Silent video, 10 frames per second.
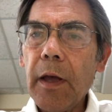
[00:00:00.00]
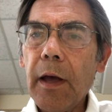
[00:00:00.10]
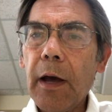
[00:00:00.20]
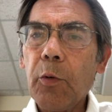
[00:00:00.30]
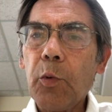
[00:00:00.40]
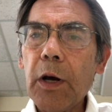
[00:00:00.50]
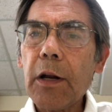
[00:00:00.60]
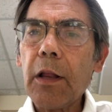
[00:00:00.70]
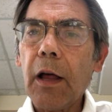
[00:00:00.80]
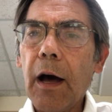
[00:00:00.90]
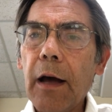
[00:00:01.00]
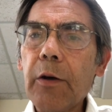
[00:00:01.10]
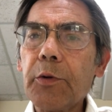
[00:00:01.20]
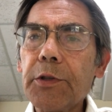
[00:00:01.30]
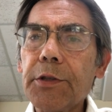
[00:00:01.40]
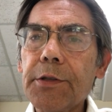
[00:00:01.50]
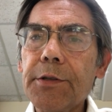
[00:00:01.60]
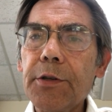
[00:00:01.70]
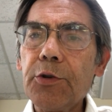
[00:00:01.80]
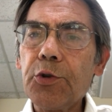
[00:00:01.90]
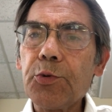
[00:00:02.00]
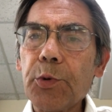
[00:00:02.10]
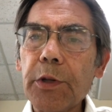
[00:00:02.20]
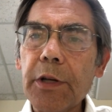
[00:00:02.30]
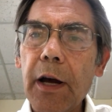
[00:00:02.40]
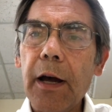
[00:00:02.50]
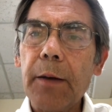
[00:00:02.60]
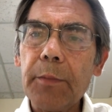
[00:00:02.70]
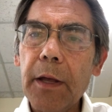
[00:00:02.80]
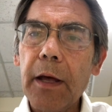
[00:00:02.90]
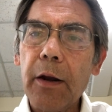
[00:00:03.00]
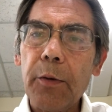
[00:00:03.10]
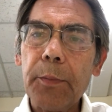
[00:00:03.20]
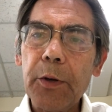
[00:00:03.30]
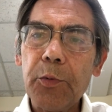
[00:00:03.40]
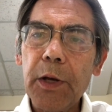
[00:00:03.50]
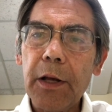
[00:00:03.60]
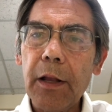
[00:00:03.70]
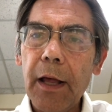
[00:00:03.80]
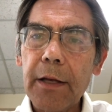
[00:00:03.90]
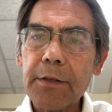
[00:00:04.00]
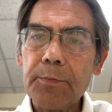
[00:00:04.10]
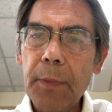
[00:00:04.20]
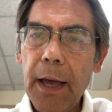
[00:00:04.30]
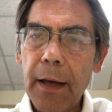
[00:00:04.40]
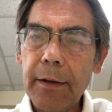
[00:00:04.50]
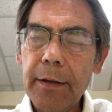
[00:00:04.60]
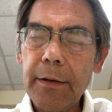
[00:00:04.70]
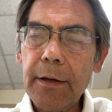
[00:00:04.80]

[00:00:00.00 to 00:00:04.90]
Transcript: at 1 o'clock, which is the usual time that our midweek class met,